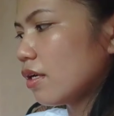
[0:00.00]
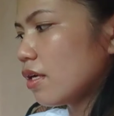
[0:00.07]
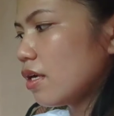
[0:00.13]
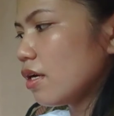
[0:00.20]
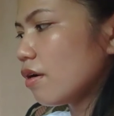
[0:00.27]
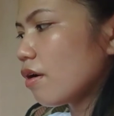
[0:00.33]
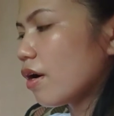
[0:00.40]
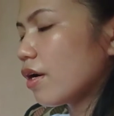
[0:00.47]

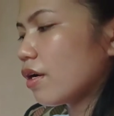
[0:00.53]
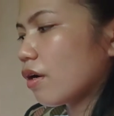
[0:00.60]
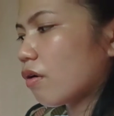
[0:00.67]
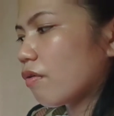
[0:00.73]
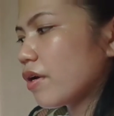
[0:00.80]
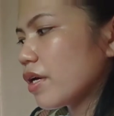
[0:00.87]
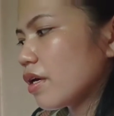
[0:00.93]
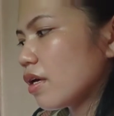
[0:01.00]
here are the
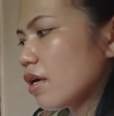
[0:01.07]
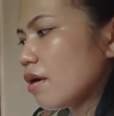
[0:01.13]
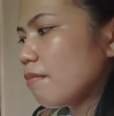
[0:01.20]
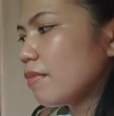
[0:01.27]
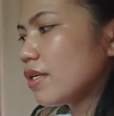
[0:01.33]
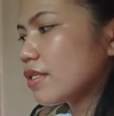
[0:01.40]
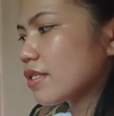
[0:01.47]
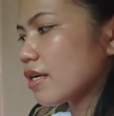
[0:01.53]
correct
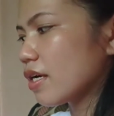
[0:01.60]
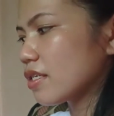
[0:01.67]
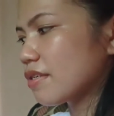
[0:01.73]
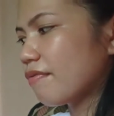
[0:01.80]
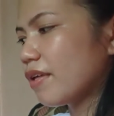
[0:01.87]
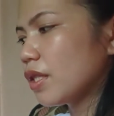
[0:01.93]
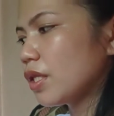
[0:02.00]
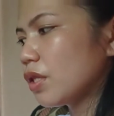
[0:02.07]
image size:
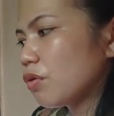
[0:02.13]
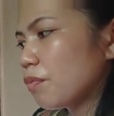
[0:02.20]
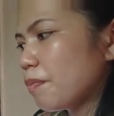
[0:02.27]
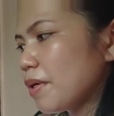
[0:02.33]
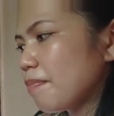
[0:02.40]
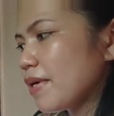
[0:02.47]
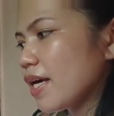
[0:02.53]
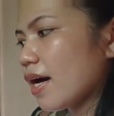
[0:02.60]
72
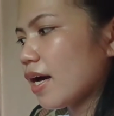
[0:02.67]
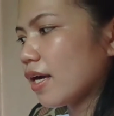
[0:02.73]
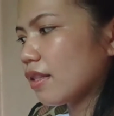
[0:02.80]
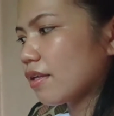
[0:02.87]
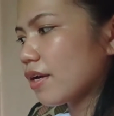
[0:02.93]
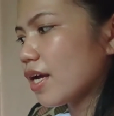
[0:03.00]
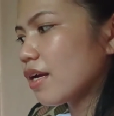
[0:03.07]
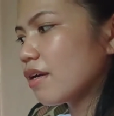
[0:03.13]

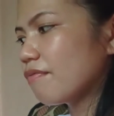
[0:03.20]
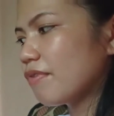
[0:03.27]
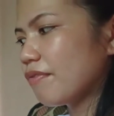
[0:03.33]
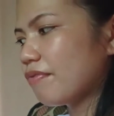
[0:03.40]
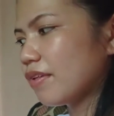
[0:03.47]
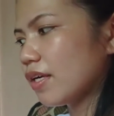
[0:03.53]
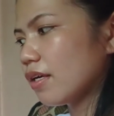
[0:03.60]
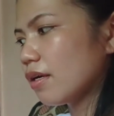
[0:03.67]
ppi,
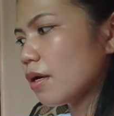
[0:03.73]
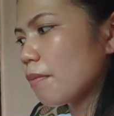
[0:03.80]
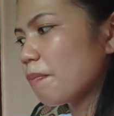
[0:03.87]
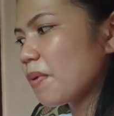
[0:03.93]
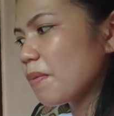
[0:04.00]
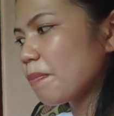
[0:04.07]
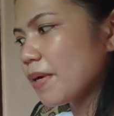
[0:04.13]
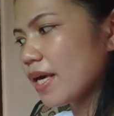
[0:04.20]
350
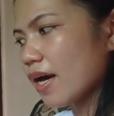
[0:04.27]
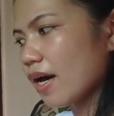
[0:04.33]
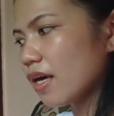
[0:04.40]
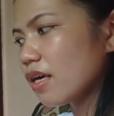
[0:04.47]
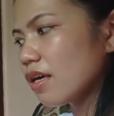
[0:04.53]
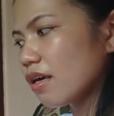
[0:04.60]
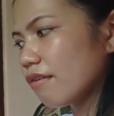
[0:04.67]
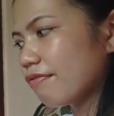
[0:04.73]

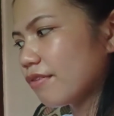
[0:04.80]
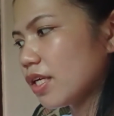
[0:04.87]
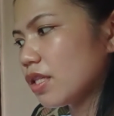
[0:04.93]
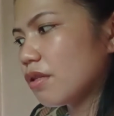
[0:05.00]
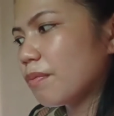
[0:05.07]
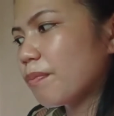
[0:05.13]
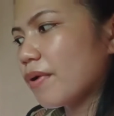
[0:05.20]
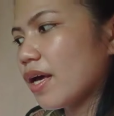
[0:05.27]
ppi if
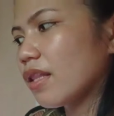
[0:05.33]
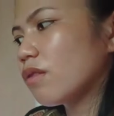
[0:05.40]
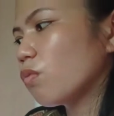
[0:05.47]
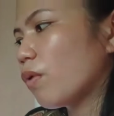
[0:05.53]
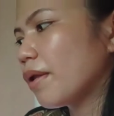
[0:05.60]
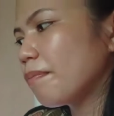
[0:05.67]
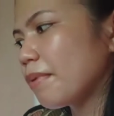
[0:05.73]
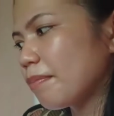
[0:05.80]
need to print,
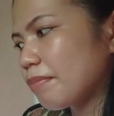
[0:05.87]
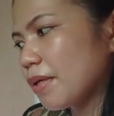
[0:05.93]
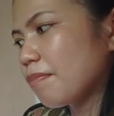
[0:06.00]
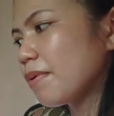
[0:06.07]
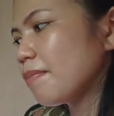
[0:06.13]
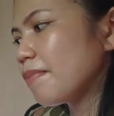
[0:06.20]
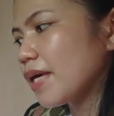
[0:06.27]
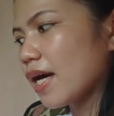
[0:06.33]
150
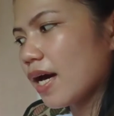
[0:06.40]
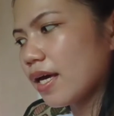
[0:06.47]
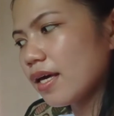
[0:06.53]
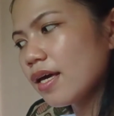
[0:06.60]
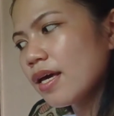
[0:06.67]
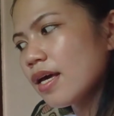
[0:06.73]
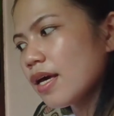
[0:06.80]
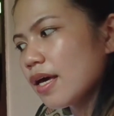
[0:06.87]

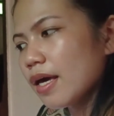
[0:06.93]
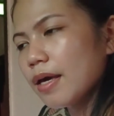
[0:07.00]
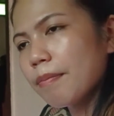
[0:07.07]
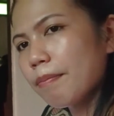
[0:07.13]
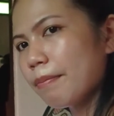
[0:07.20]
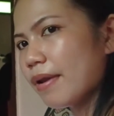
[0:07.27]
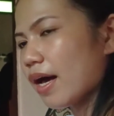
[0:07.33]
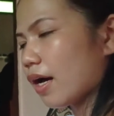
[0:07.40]
ppi
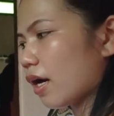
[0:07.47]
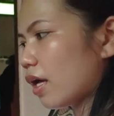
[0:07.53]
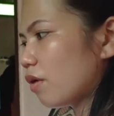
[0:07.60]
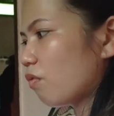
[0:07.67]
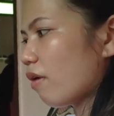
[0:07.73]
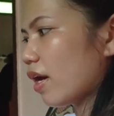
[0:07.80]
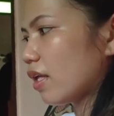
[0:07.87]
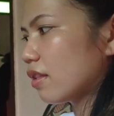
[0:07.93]
if black
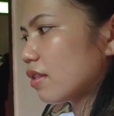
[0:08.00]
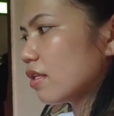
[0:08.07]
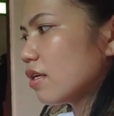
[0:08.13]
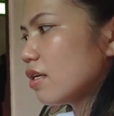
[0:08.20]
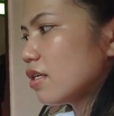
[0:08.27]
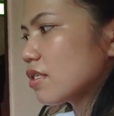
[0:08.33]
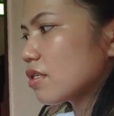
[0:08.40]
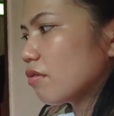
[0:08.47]
and white.
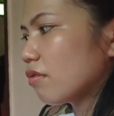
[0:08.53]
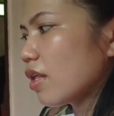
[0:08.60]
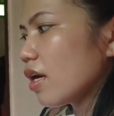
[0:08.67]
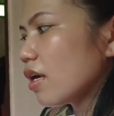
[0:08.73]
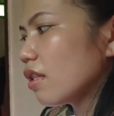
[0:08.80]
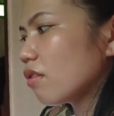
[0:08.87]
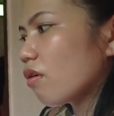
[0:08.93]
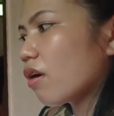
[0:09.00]
So
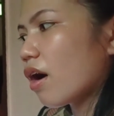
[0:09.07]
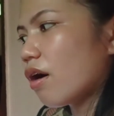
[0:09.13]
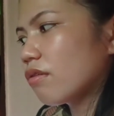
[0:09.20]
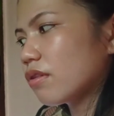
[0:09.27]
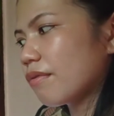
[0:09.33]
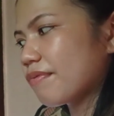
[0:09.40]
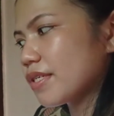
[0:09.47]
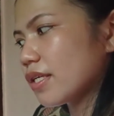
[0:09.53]
take into
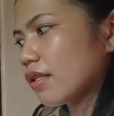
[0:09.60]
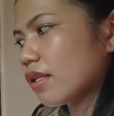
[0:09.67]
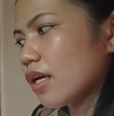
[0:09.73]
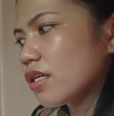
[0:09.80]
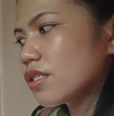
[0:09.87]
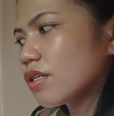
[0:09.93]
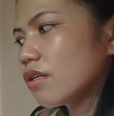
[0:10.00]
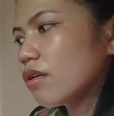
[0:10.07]
account the
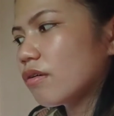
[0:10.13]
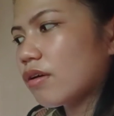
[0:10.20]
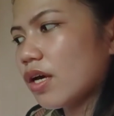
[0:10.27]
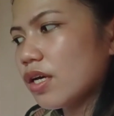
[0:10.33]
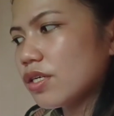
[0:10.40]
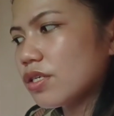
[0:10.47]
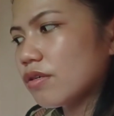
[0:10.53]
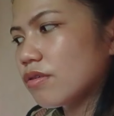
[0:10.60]
presentation
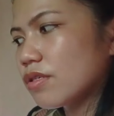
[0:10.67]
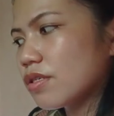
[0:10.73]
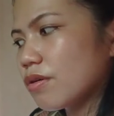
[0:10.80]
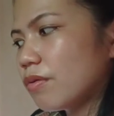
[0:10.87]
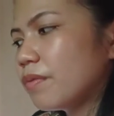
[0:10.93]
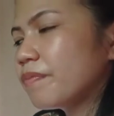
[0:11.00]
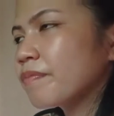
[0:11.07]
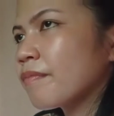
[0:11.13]
location.
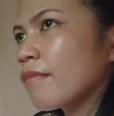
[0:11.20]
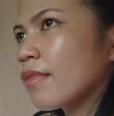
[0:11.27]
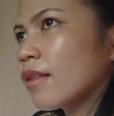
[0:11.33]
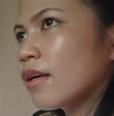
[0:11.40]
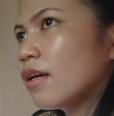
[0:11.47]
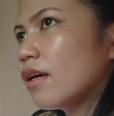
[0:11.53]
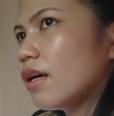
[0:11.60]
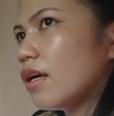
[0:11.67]
So
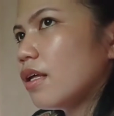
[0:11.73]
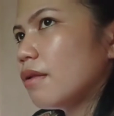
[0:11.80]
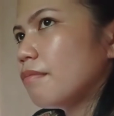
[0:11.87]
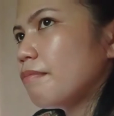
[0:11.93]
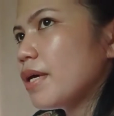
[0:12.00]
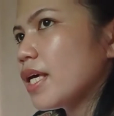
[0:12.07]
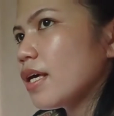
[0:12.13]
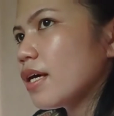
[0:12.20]

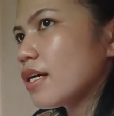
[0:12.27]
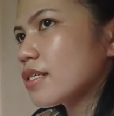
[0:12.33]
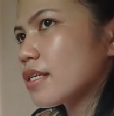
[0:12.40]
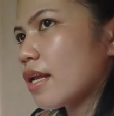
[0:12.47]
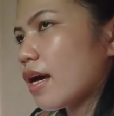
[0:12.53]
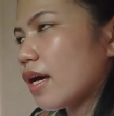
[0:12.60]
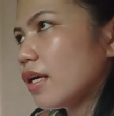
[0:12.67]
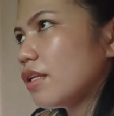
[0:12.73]
in making a
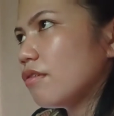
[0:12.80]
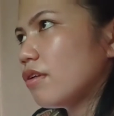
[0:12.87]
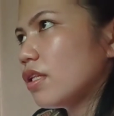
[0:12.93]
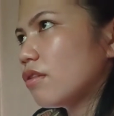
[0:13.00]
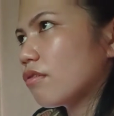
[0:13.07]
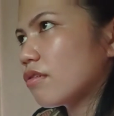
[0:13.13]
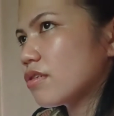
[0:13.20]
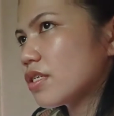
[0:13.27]
slide, you
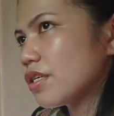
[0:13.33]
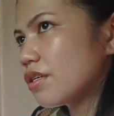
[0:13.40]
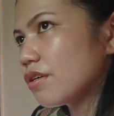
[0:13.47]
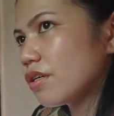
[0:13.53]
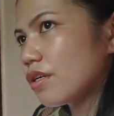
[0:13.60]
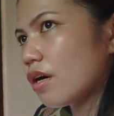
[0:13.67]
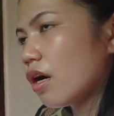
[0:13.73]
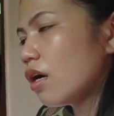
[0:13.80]
need to
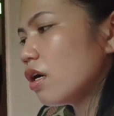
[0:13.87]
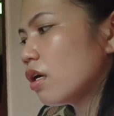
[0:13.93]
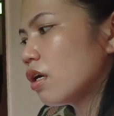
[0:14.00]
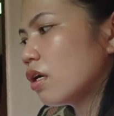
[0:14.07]
consider the